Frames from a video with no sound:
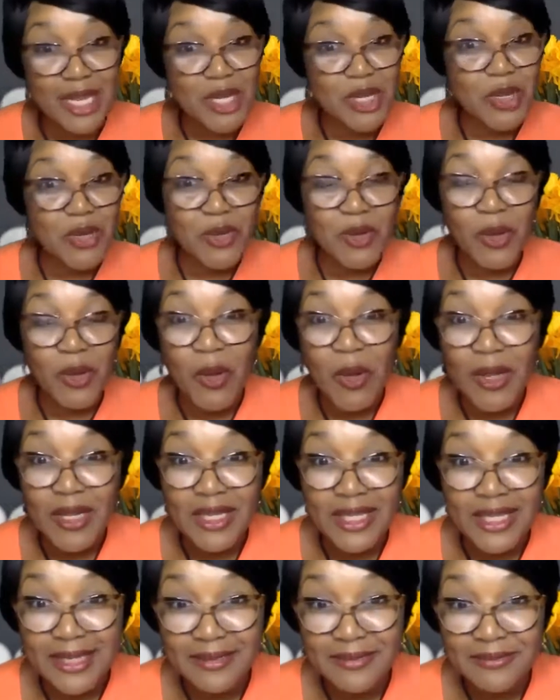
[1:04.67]
and your
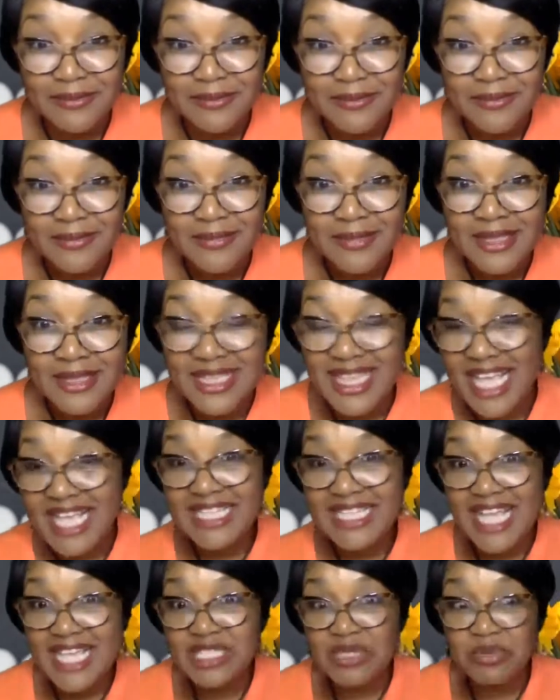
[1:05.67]
calling?
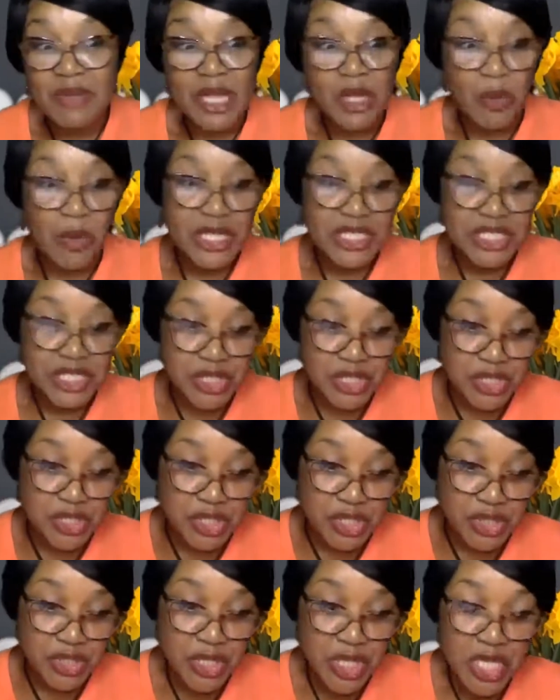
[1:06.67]
That's my question to
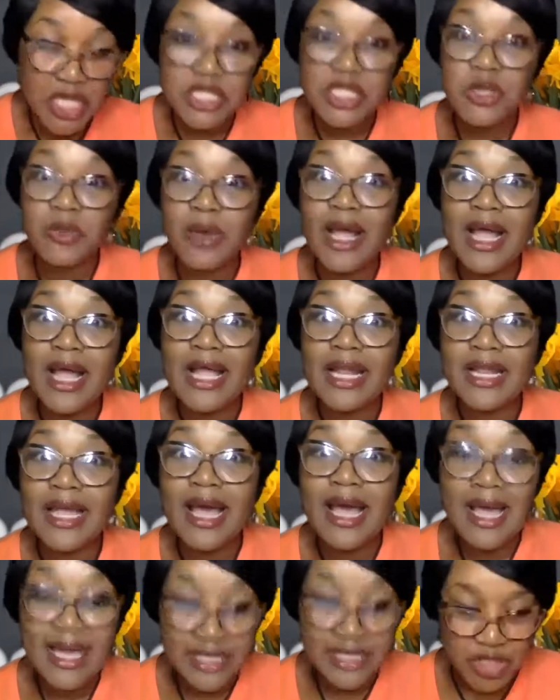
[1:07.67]
you. So while
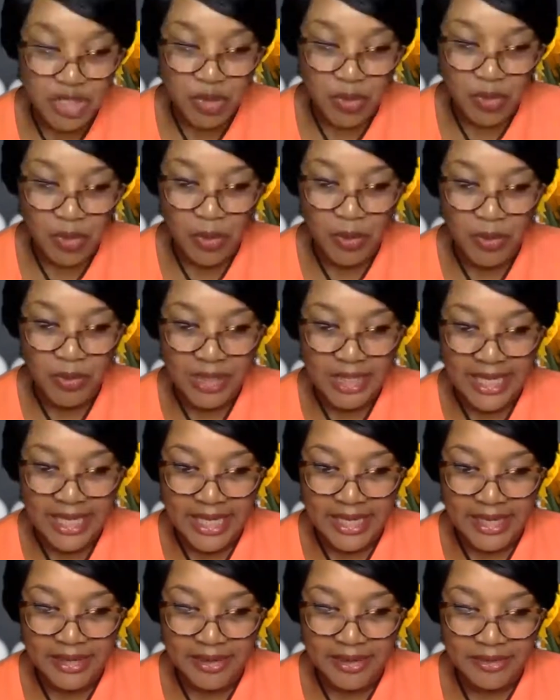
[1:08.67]
I scroll
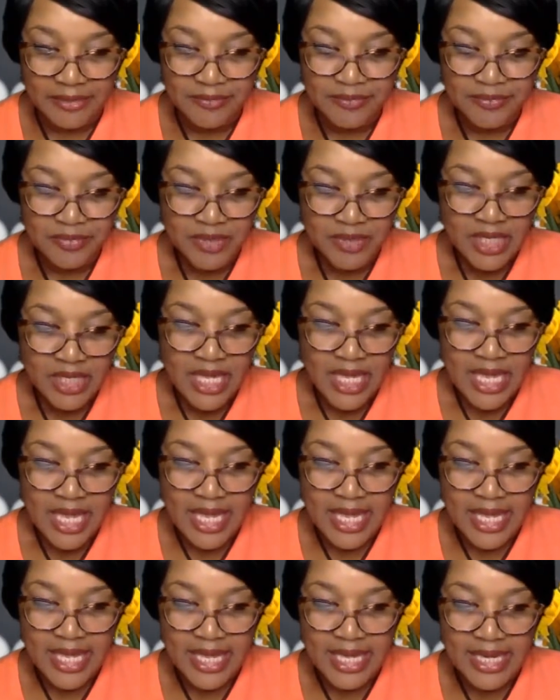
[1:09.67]
here
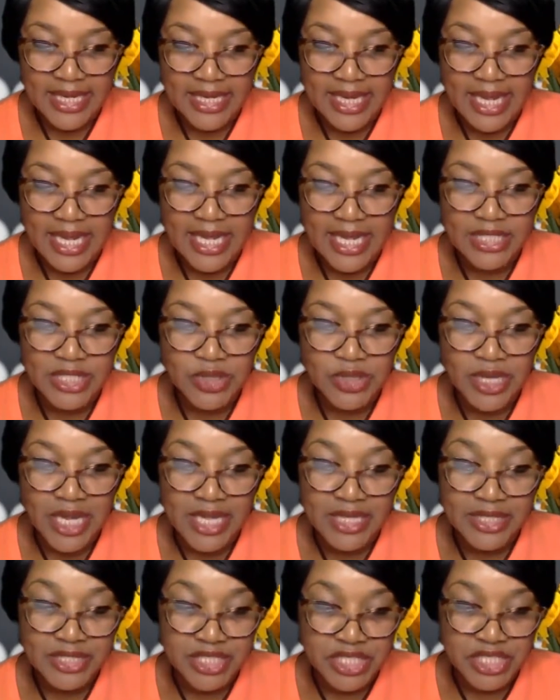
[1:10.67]
and I try
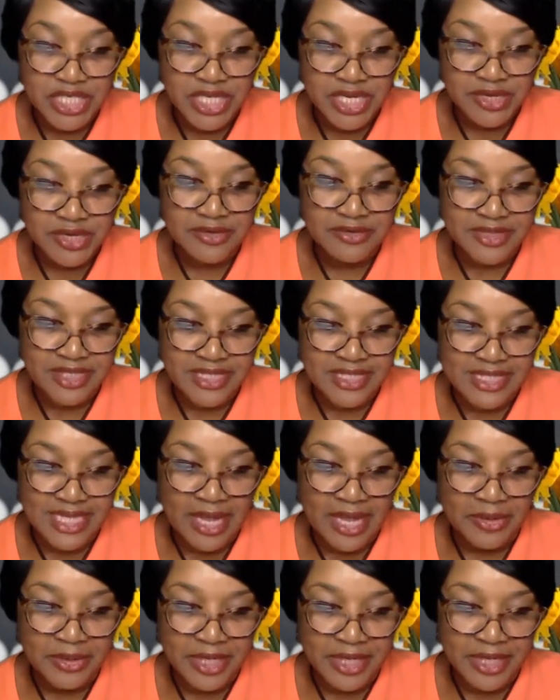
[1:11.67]
to share this
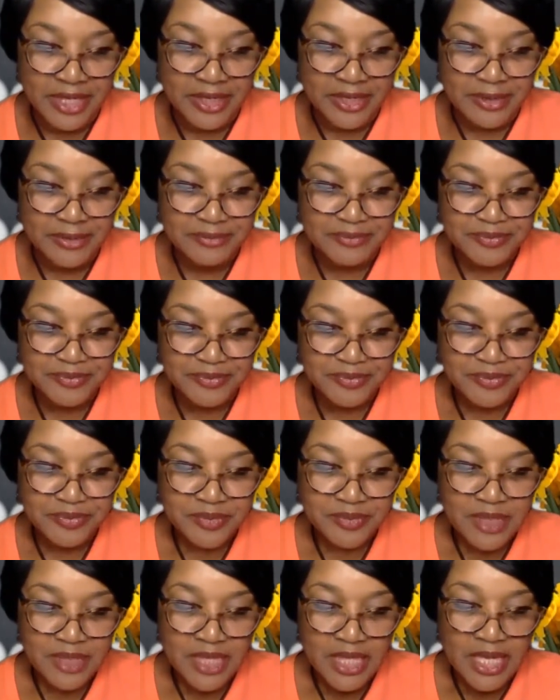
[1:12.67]
out here,
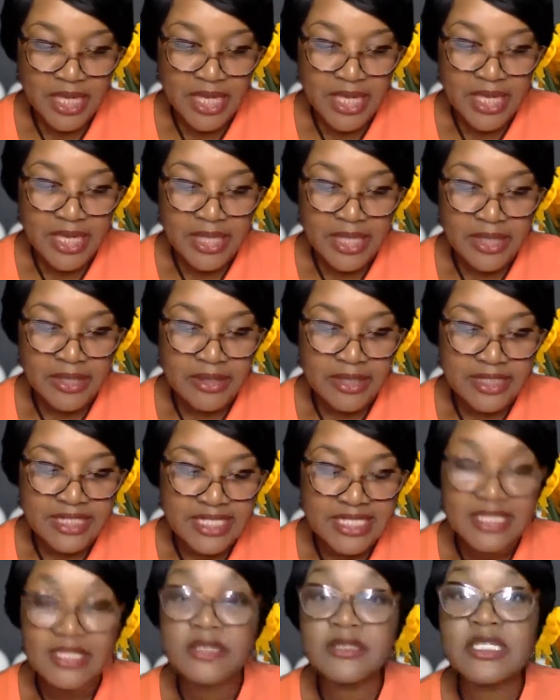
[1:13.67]
you
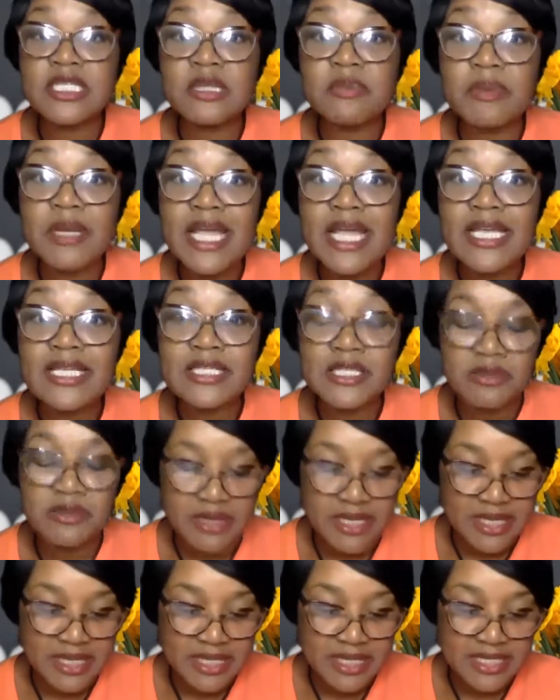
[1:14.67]
explain to
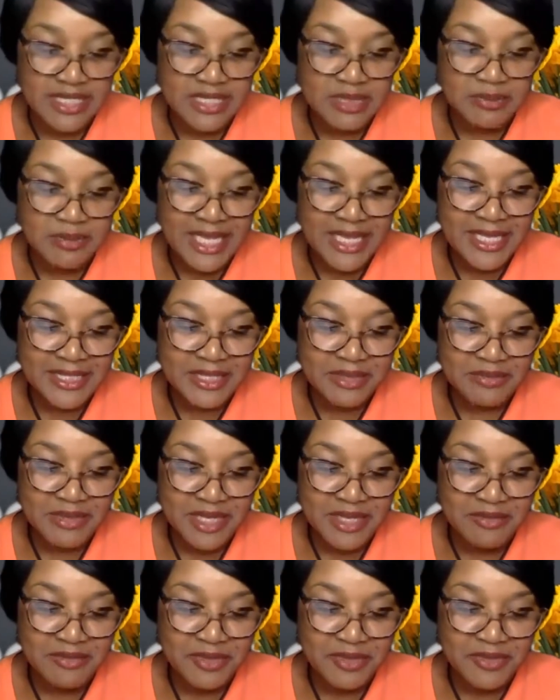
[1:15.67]
me,
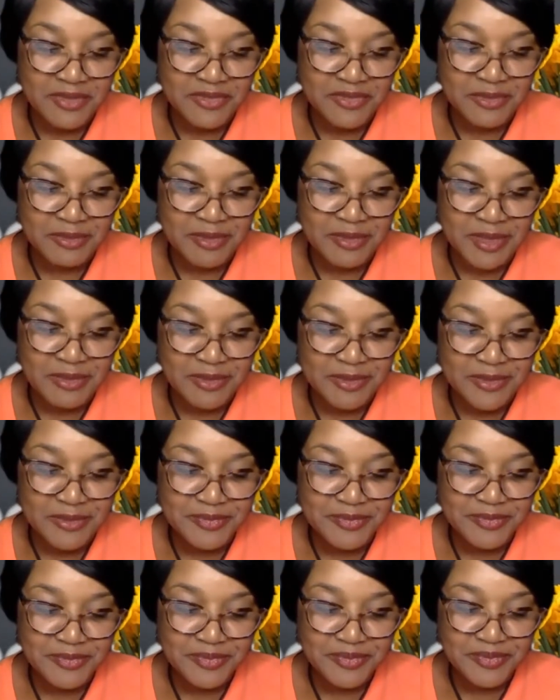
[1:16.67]
beautiful
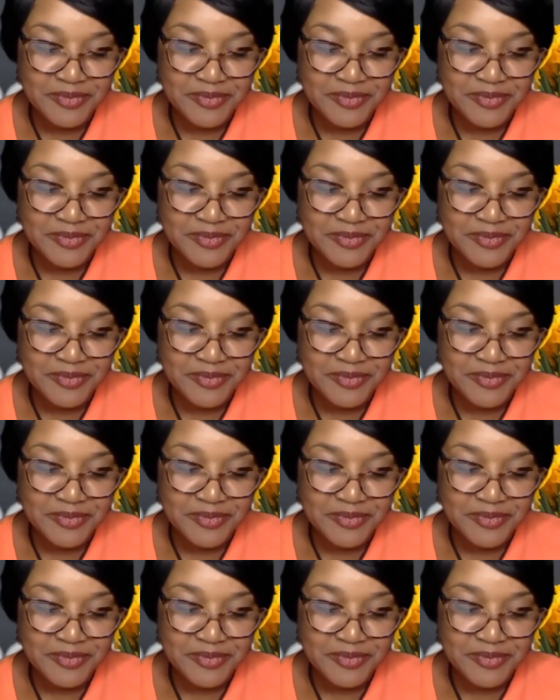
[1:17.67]
people,